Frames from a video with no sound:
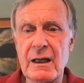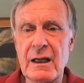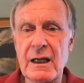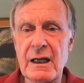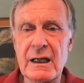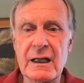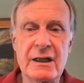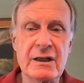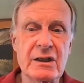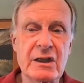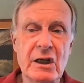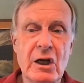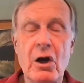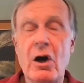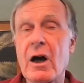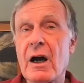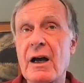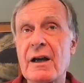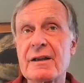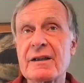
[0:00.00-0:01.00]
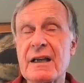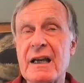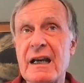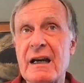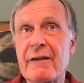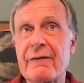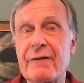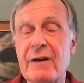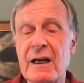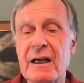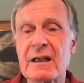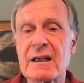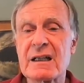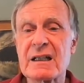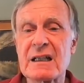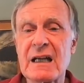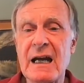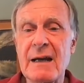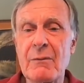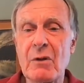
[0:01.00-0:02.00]
It is the cause and effect
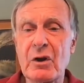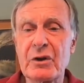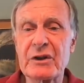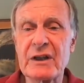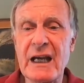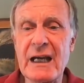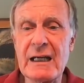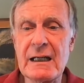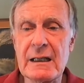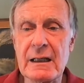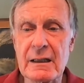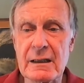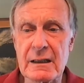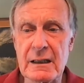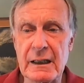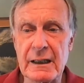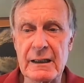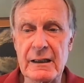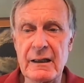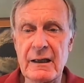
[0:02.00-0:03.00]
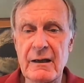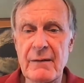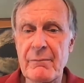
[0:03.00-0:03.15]
simultaneously,